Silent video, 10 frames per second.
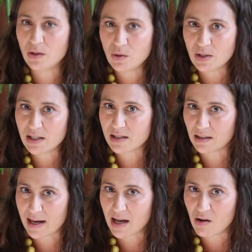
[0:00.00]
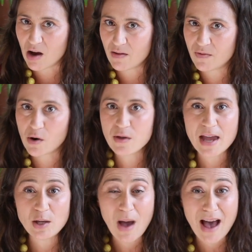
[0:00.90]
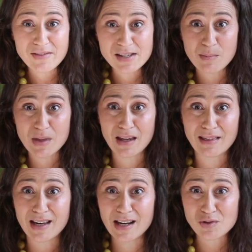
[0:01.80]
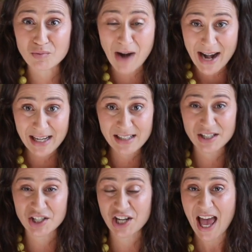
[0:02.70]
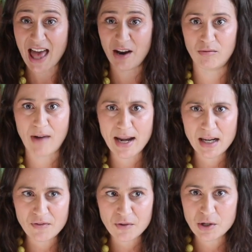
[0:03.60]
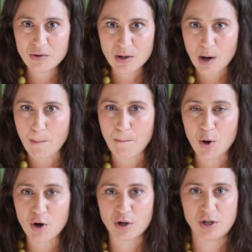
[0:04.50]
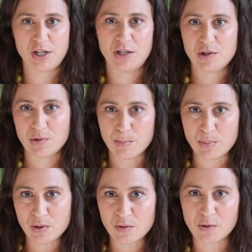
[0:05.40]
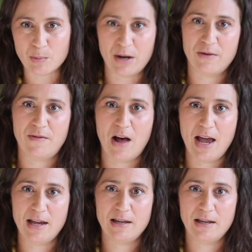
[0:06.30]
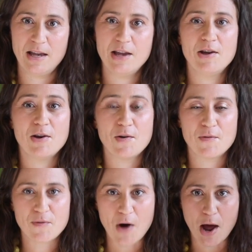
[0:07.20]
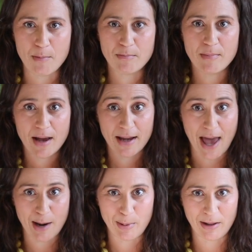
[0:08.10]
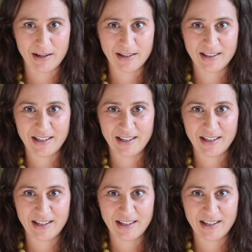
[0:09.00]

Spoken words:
that you need to let go of, or that you have something that is ready to shed, ready for you to emerge into a beautiful butterfly from a caterpillar.